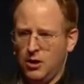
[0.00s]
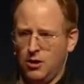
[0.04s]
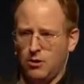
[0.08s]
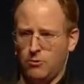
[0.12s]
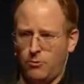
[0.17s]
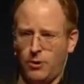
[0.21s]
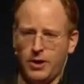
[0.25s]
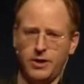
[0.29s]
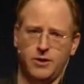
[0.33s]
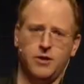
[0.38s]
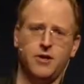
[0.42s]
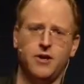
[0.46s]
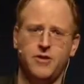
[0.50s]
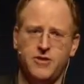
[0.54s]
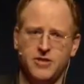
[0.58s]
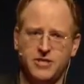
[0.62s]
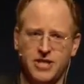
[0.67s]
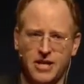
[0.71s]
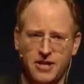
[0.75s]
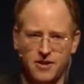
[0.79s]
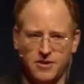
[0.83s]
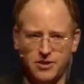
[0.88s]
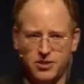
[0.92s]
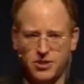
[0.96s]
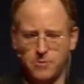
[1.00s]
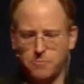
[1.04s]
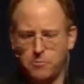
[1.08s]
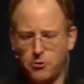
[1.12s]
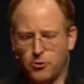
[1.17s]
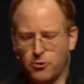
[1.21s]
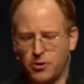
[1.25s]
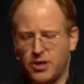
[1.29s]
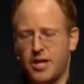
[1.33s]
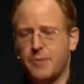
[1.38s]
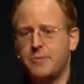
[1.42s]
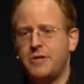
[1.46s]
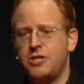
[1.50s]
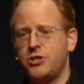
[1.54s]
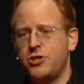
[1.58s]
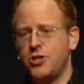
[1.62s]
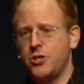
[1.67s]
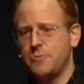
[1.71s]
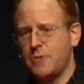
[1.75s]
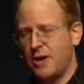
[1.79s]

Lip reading: Why on earth is any of this important? Let me zoom